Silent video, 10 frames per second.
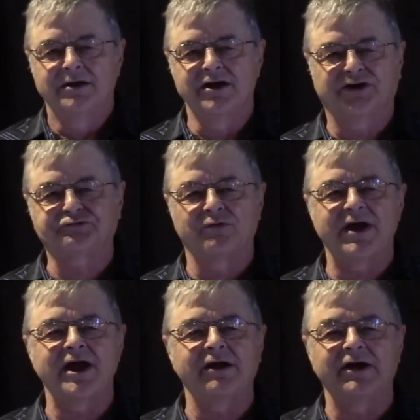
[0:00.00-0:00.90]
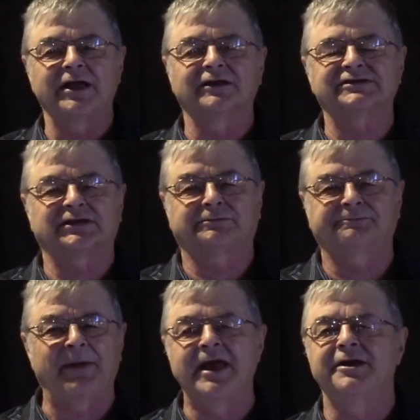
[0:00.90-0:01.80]
Not wearing a
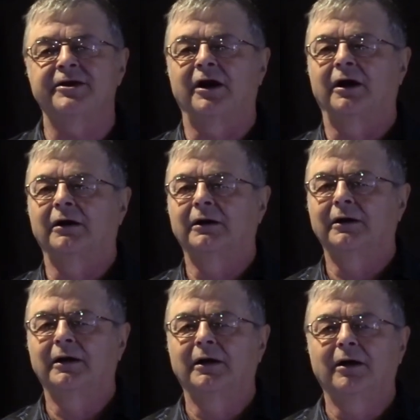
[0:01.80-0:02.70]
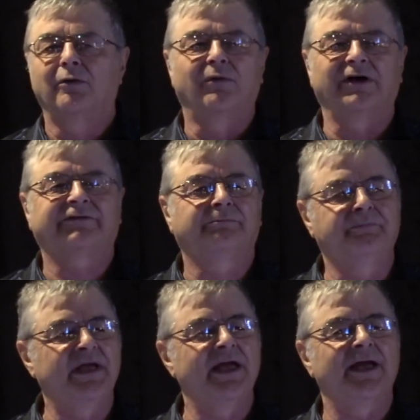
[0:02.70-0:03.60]
suspender was
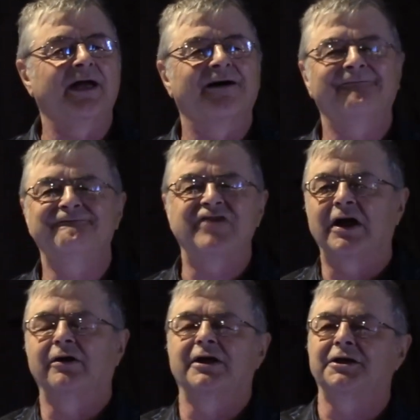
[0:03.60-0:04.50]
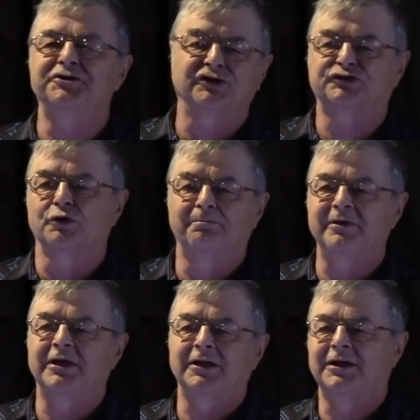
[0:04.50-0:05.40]
being a very
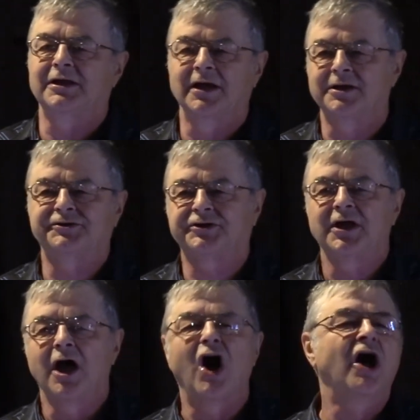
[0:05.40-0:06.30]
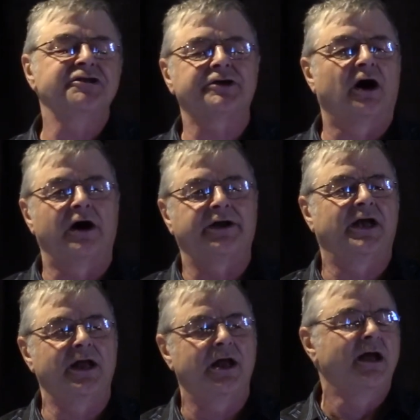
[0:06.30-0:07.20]
disobedient,
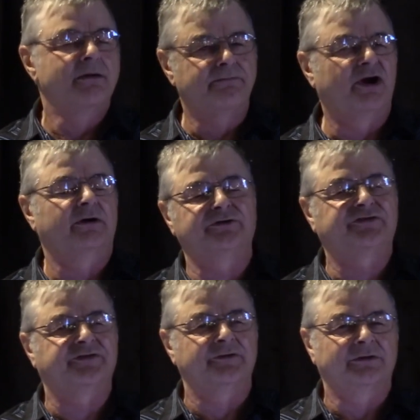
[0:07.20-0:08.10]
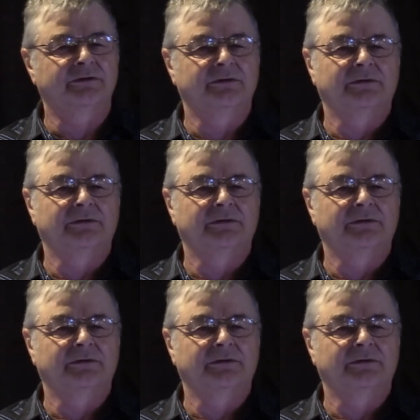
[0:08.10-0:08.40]
ungodly person.